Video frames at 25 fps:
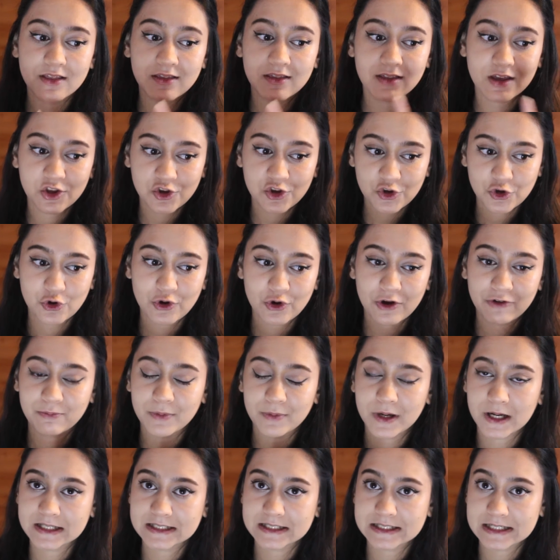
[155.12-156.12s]
that you have
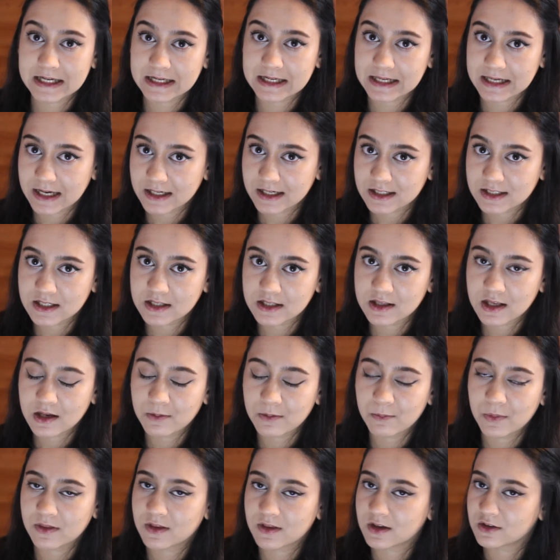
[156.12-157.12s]
personally collected, they
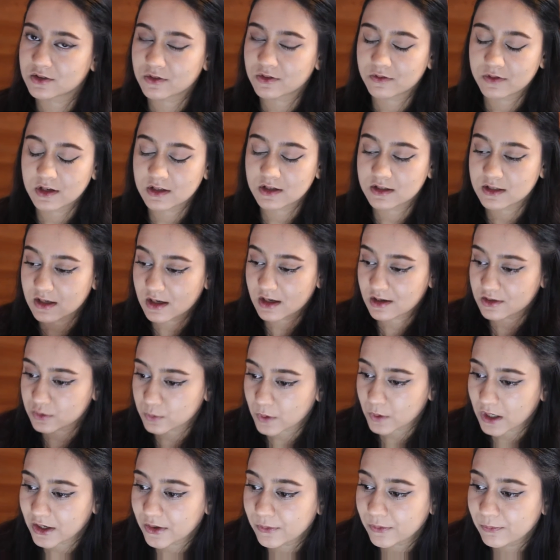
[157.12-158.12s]
can be things off the internet as
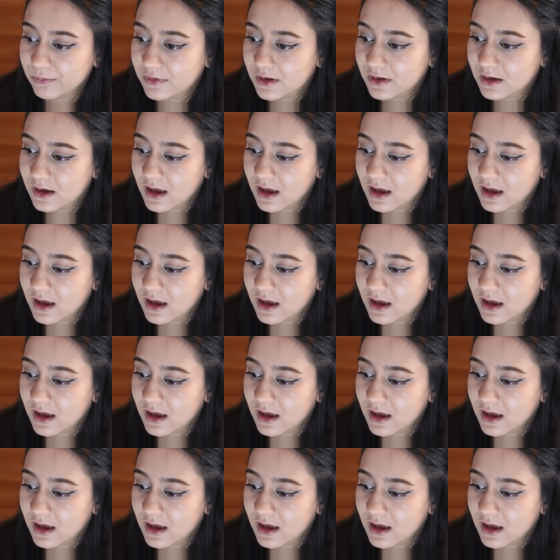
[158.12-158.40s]
well.